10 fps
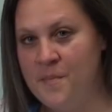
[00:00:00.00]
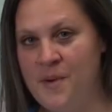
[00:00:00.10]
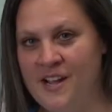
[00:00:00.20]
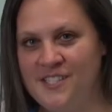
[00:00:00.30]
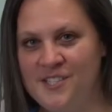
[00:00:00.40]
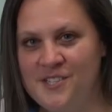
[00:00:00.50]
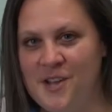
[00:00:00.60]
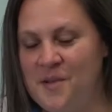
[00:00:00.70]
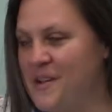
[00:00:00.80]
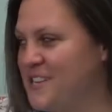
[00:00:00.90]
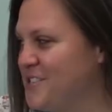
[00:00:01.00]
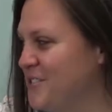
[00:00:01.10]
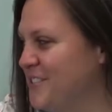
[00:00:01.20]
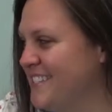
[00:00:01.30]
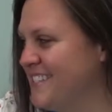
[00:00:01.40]
Monsters on my
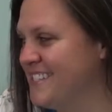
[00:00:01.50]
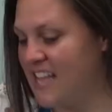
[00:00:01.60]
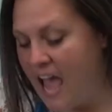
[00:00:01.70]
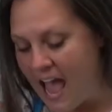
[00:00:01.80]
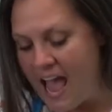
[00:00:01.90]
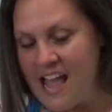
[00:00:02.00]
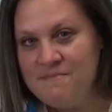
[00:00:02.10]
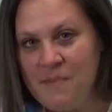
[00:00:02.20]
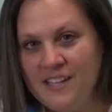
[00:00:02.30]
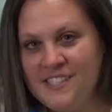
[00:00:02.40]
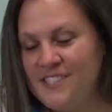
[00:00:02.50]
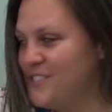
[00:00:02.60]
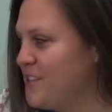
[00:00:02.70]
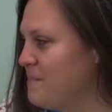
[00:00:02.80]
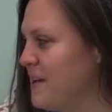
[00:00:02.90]
shoulders, and
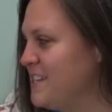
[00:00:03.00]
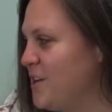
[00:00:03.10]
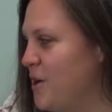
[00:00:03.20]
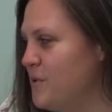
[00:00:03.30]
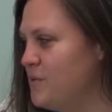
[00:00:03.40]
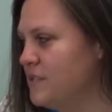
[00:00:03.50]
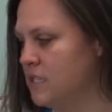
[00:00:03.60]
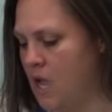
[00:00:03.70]
monsters on my toes,